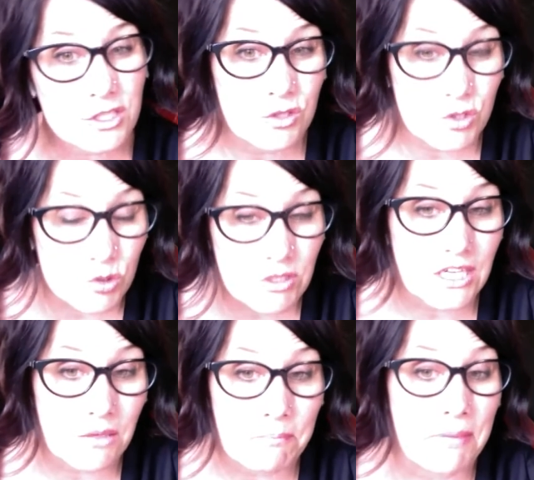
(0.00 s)
you do
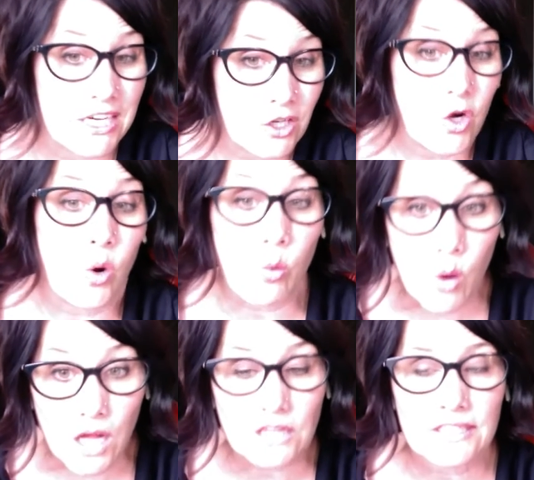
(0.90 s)
get better
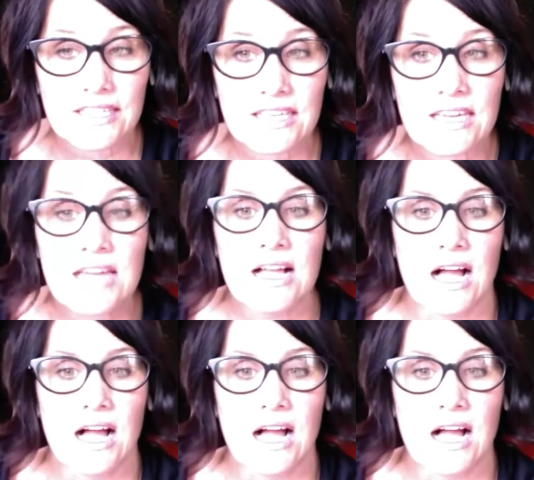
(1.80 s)
quality